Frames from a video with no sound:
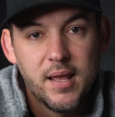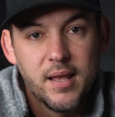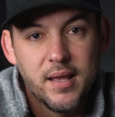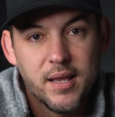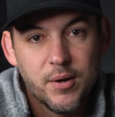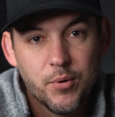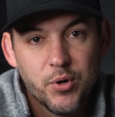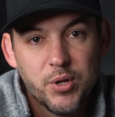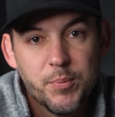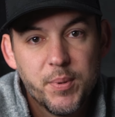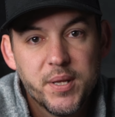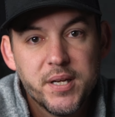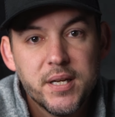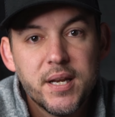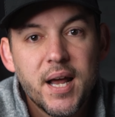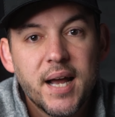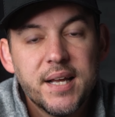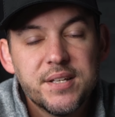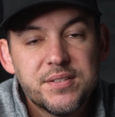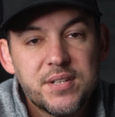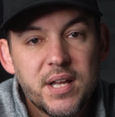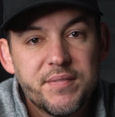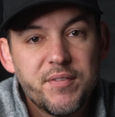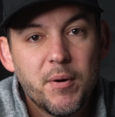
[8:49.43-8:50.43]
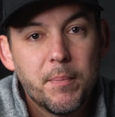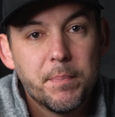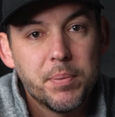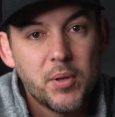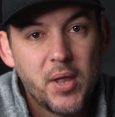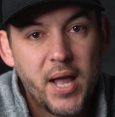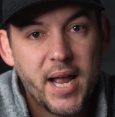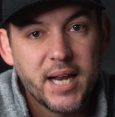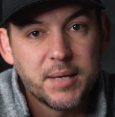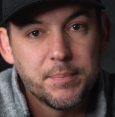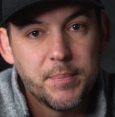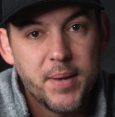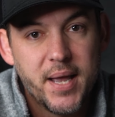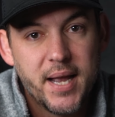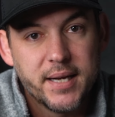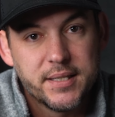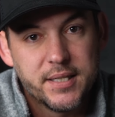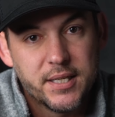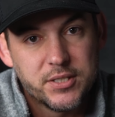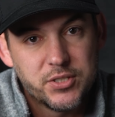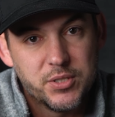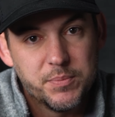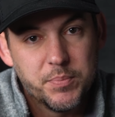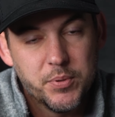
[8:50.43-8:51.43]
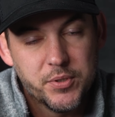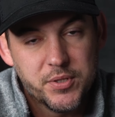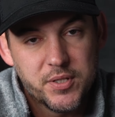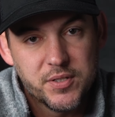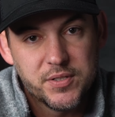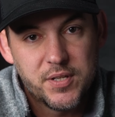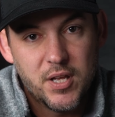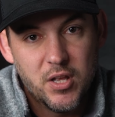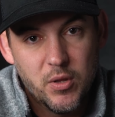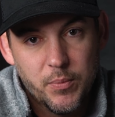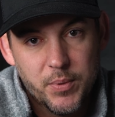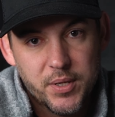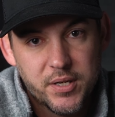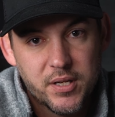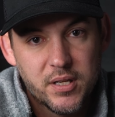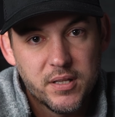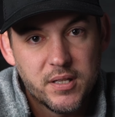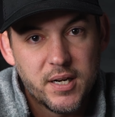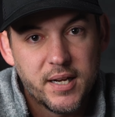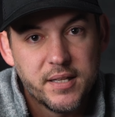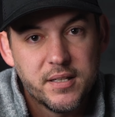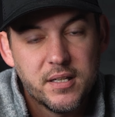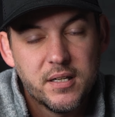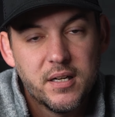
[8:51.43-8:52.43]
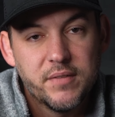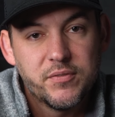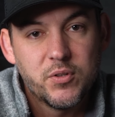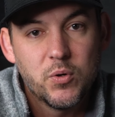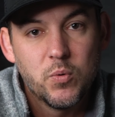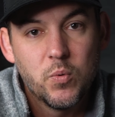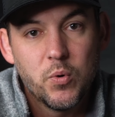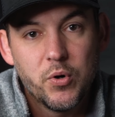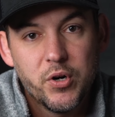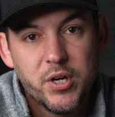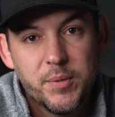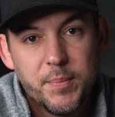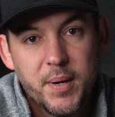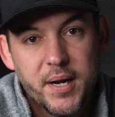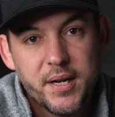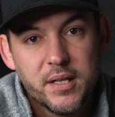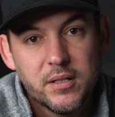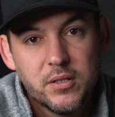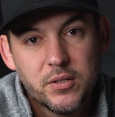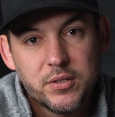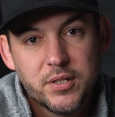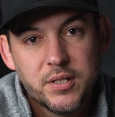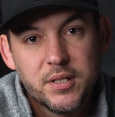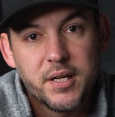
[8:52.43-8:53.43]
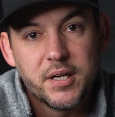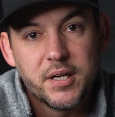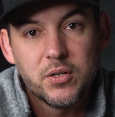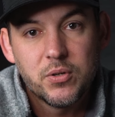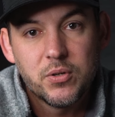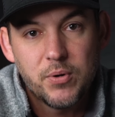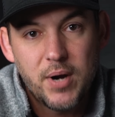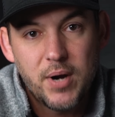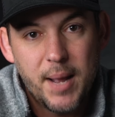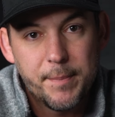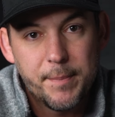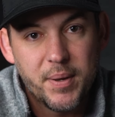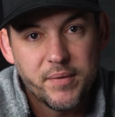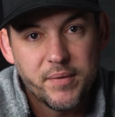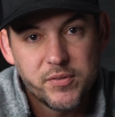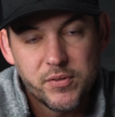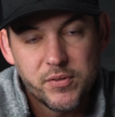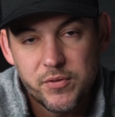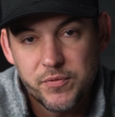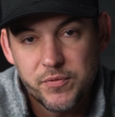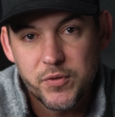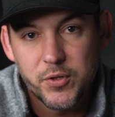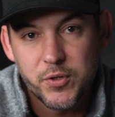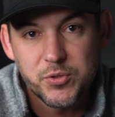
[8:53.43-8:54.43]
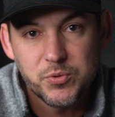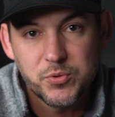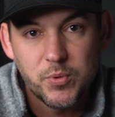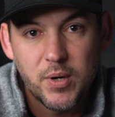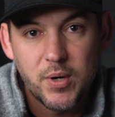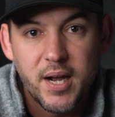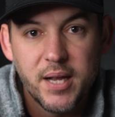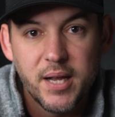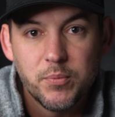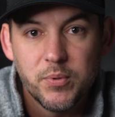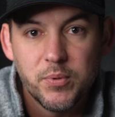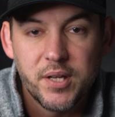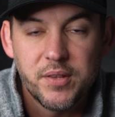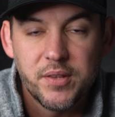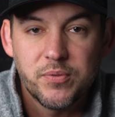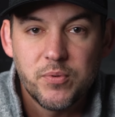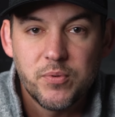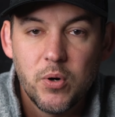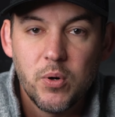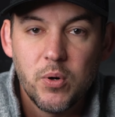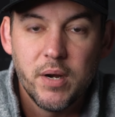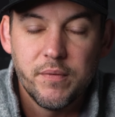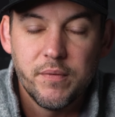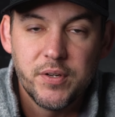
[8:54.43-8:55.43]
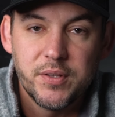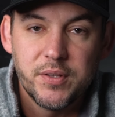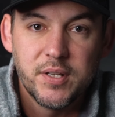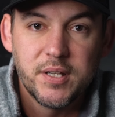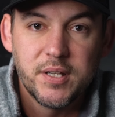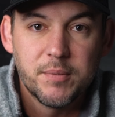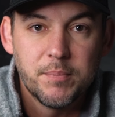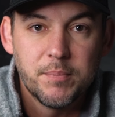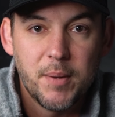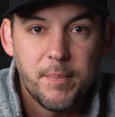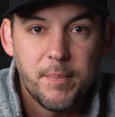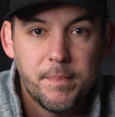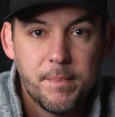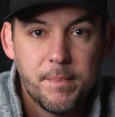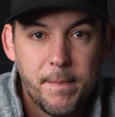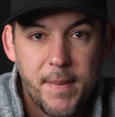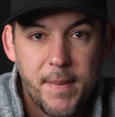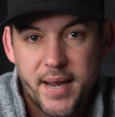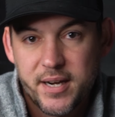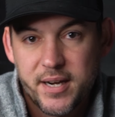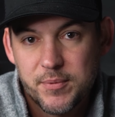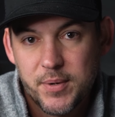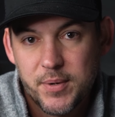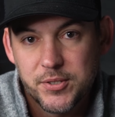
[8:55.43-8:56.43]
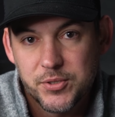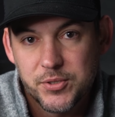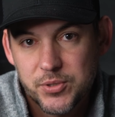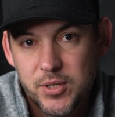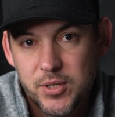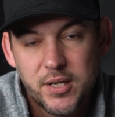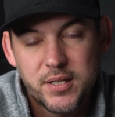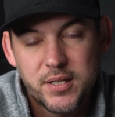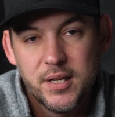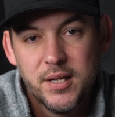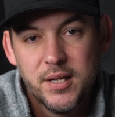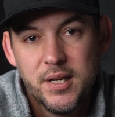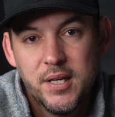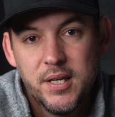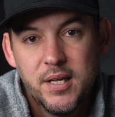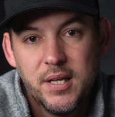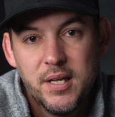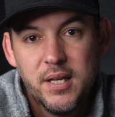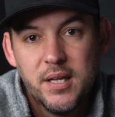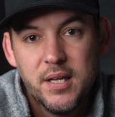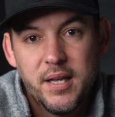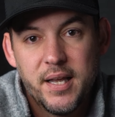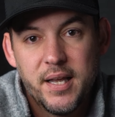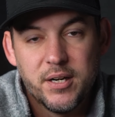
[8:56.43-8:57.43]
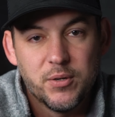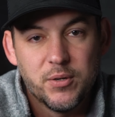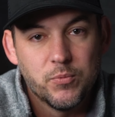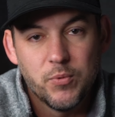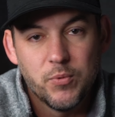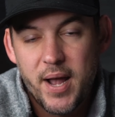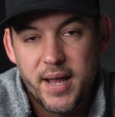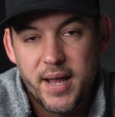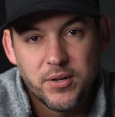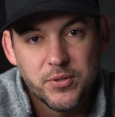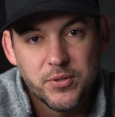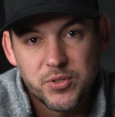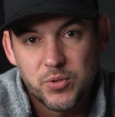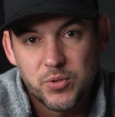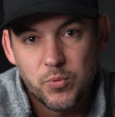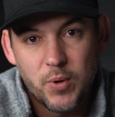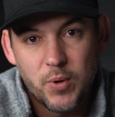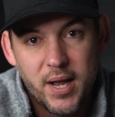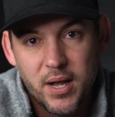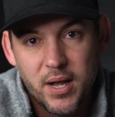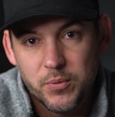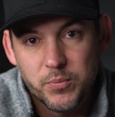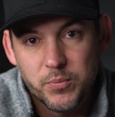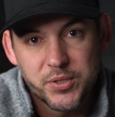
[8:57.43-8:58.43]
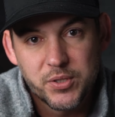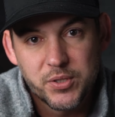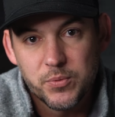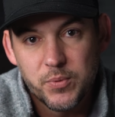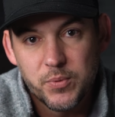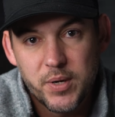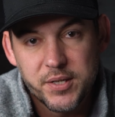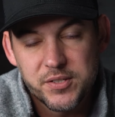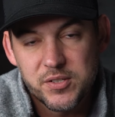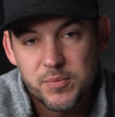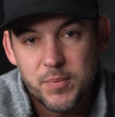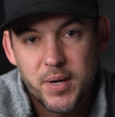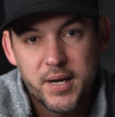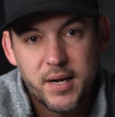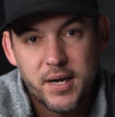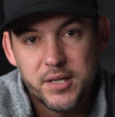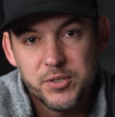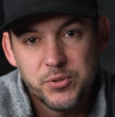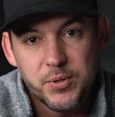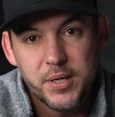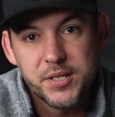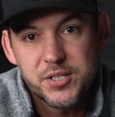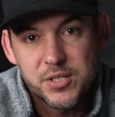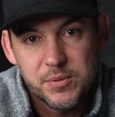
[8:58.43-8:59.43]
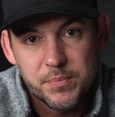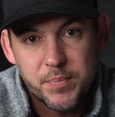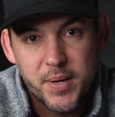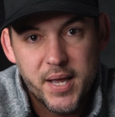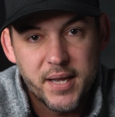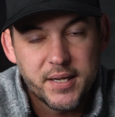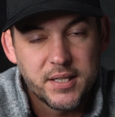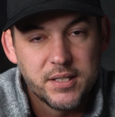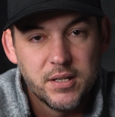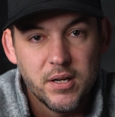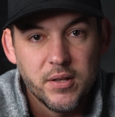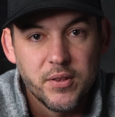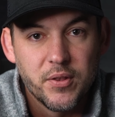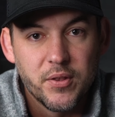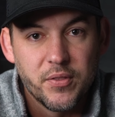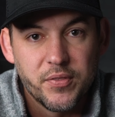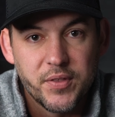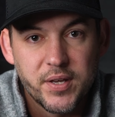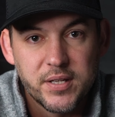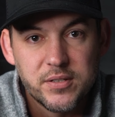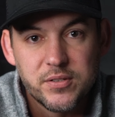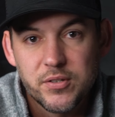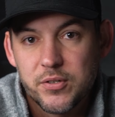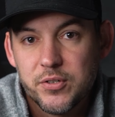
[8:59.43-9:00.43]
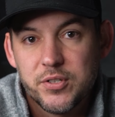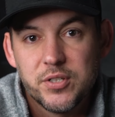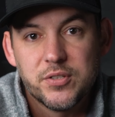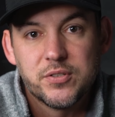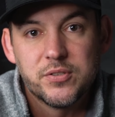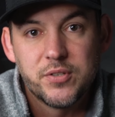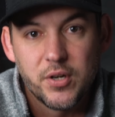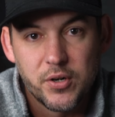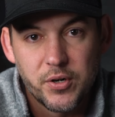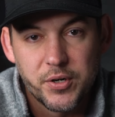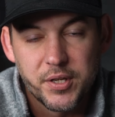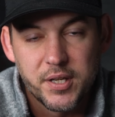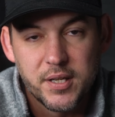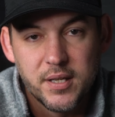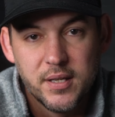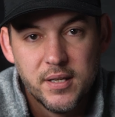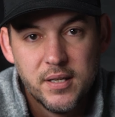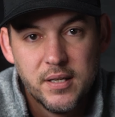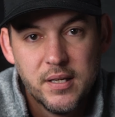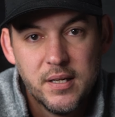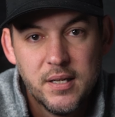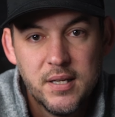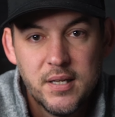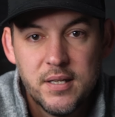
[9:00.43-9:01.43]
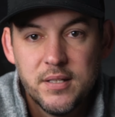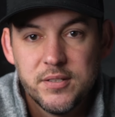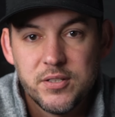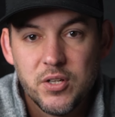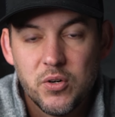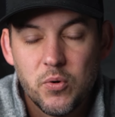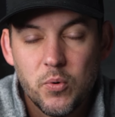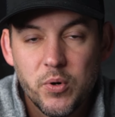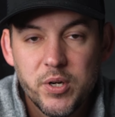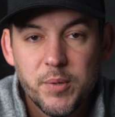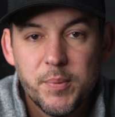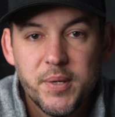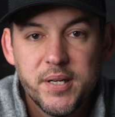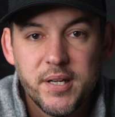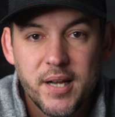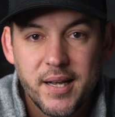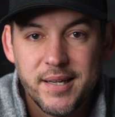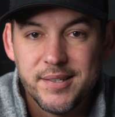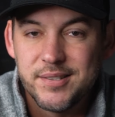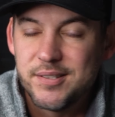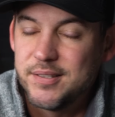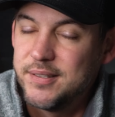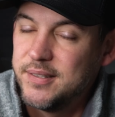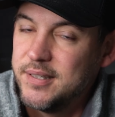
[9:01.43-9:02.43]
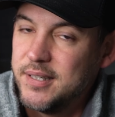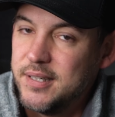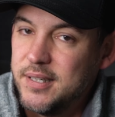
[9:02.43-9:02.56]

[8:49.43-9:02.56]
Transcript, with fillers: It would have been nice to have a black bag to actually put this helmet in that I didn't have to worry about it looking like crap after the first ride when I throw everything in my back of my truck and it rattles around with the rest of my hydration pack and other things that are just dirty. So it would have been nice.